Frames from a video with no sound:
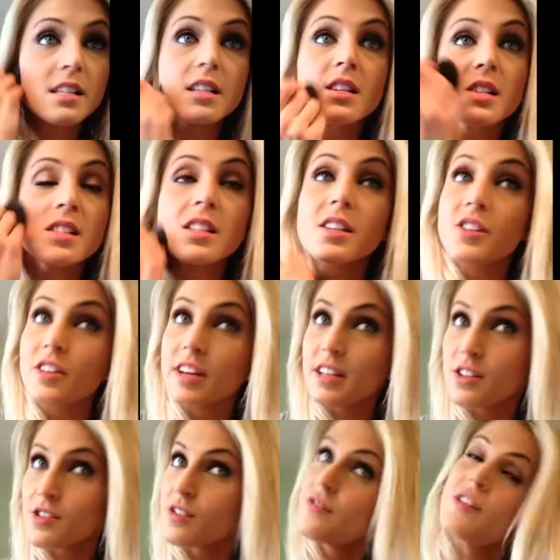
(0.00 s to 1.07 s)
it's a great
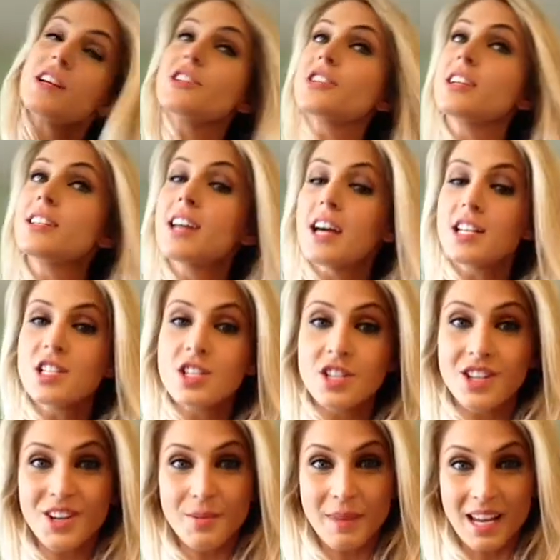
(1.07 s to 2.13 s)
little finishing touch
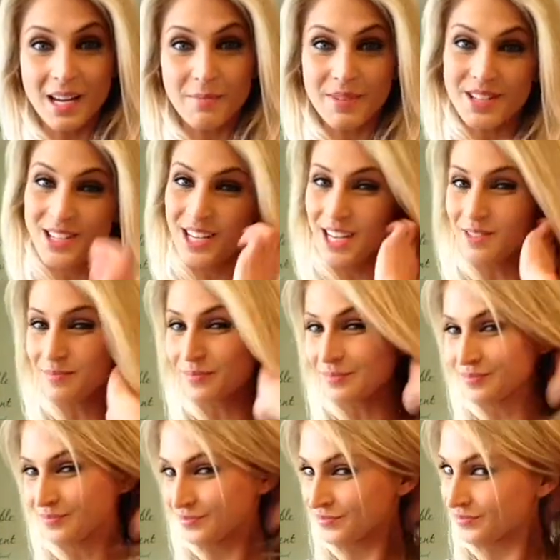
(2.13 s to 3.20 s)
to your makeup routine.
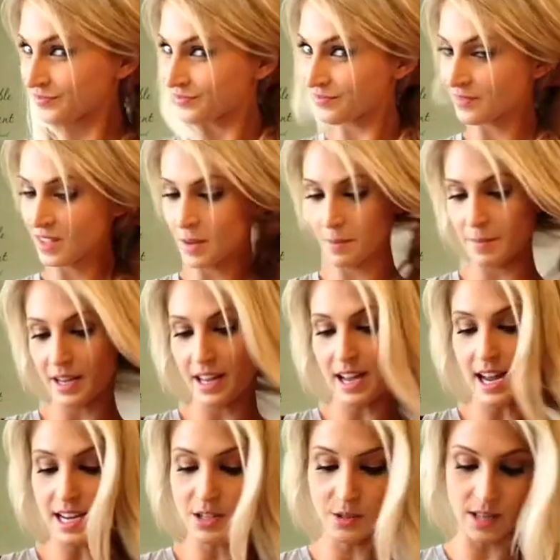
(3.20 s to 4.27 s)
But
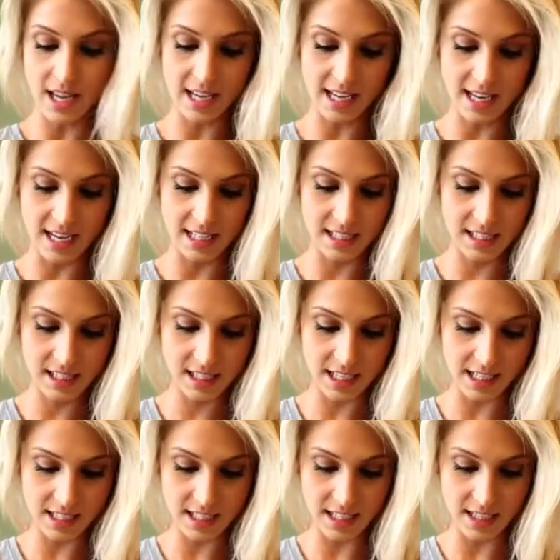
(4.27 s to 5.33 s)
I do like it. It's
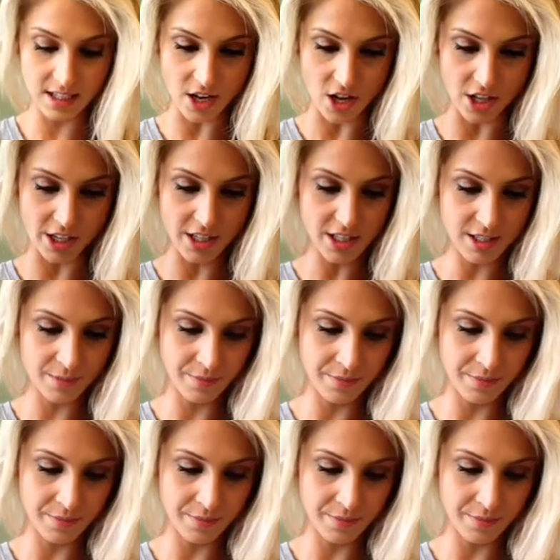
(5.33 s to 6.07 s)
$16.